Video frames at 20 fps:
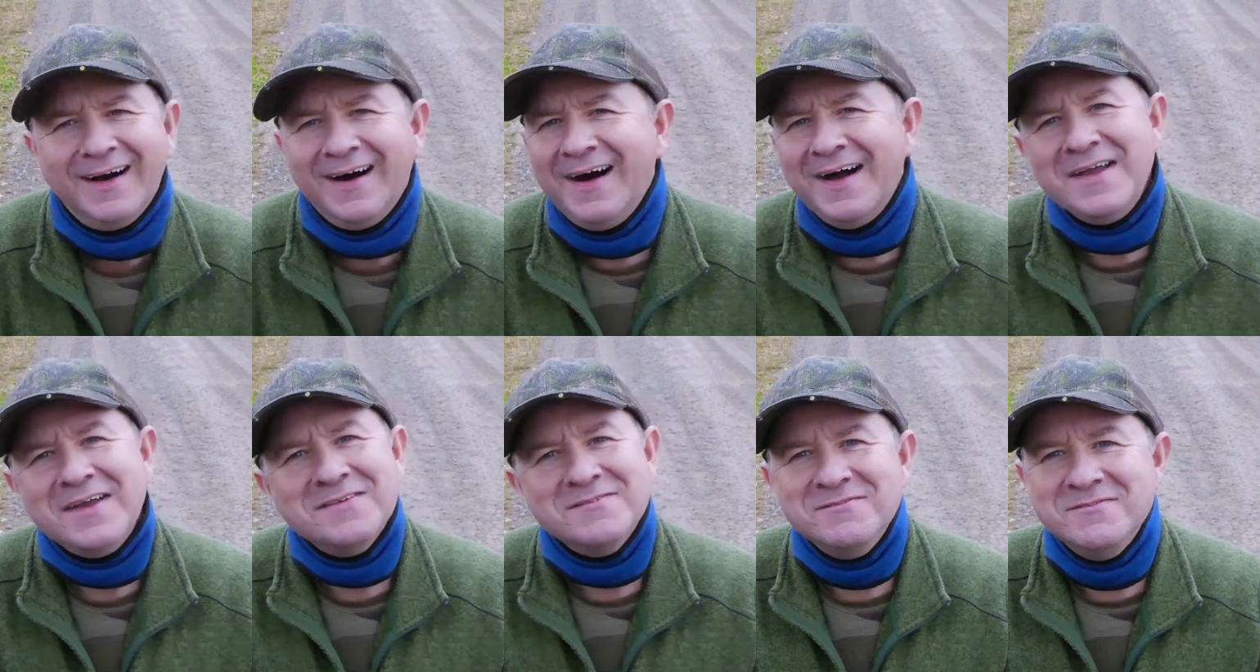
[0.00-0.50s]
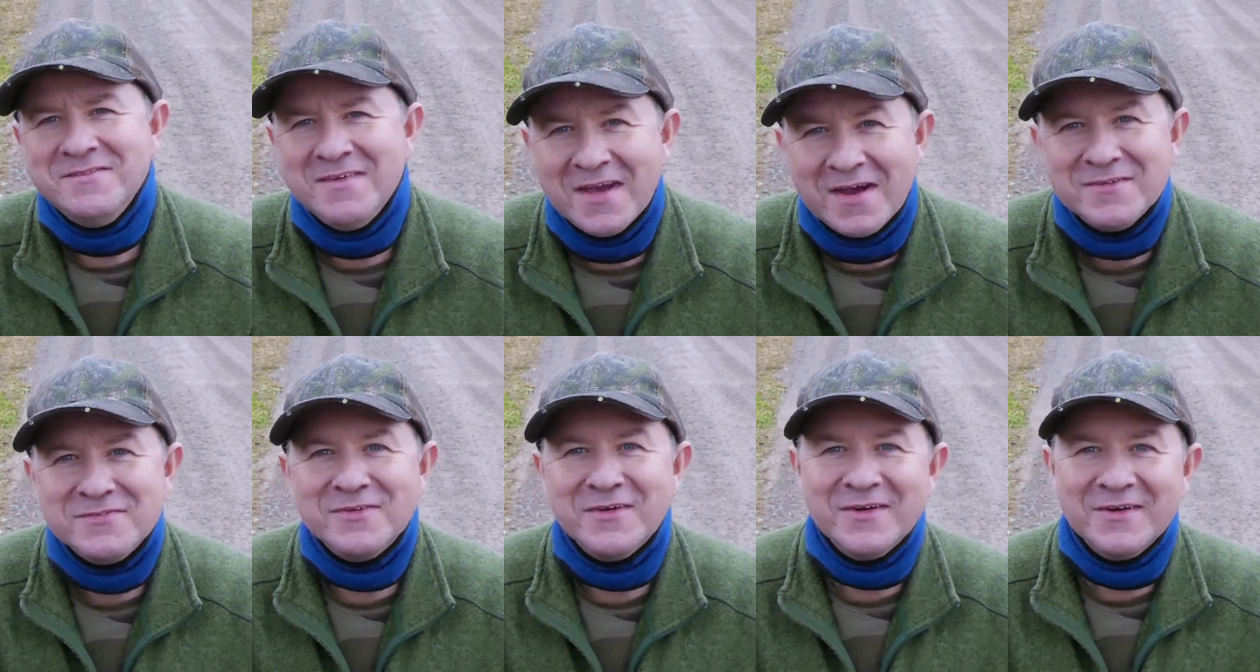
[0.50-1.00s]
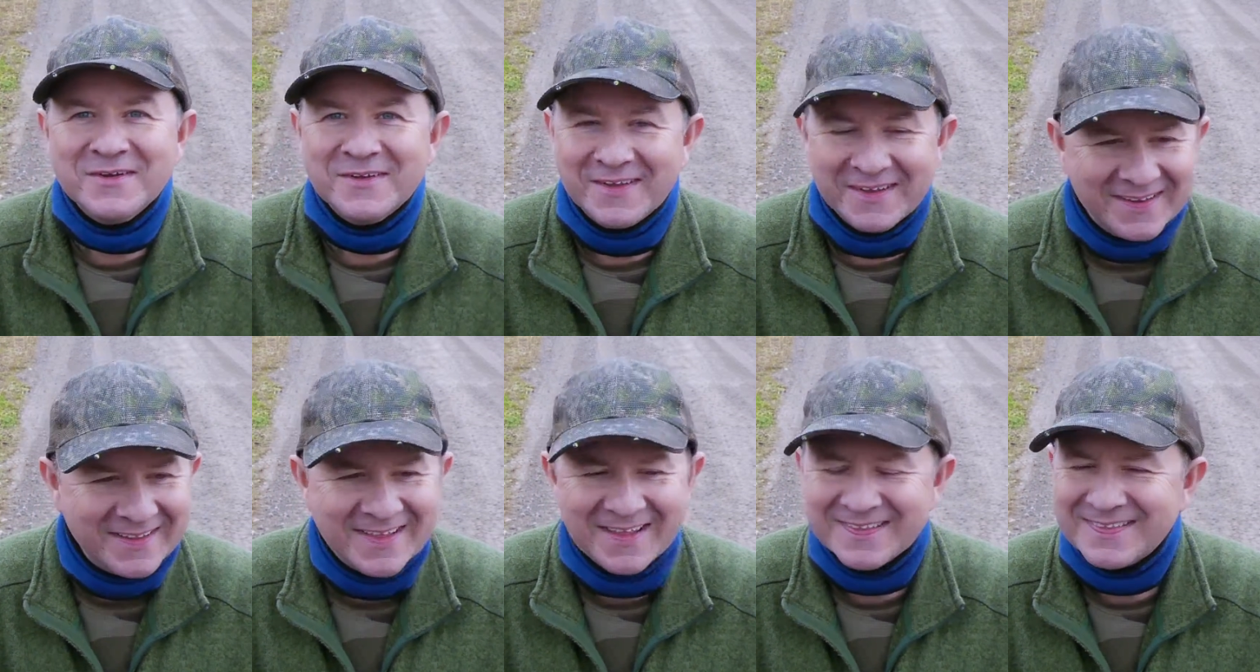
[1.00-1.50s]
I am never
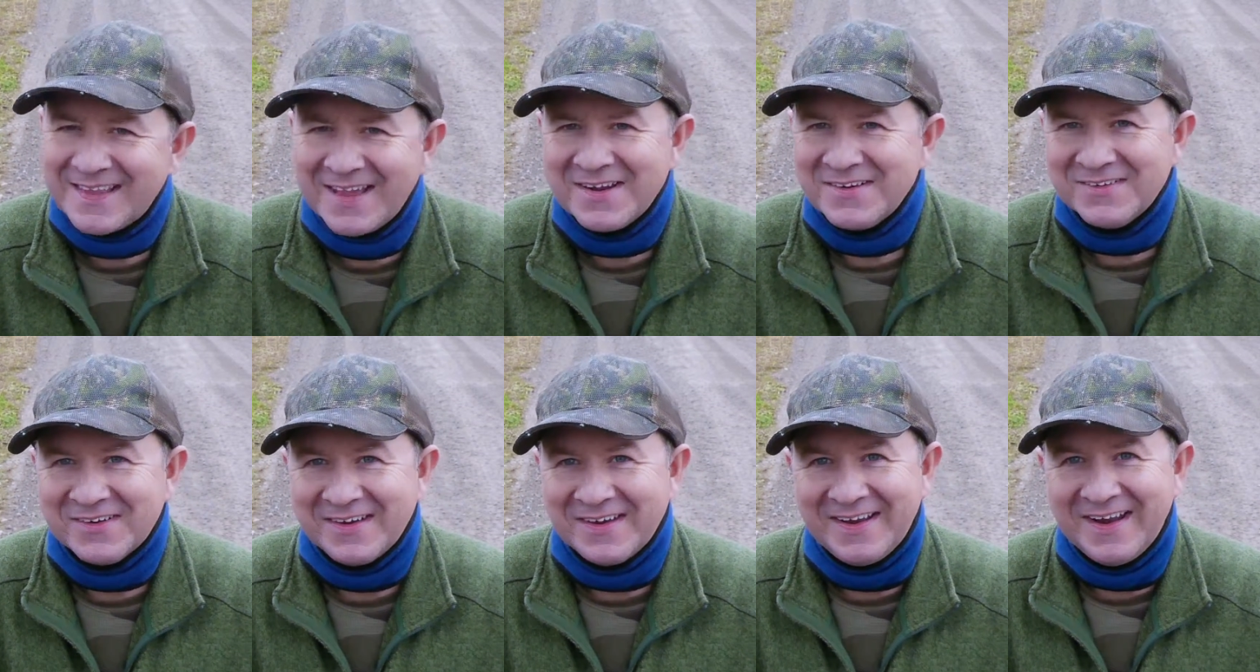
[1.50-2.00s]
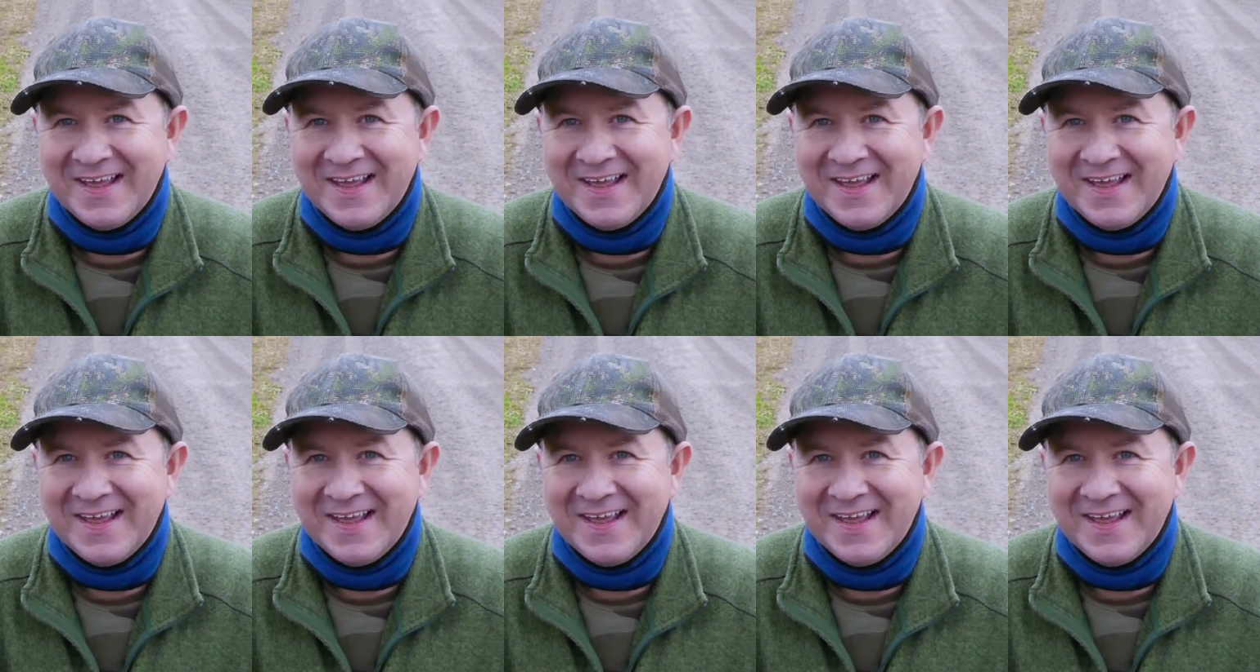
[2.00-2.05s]
gonna get that right,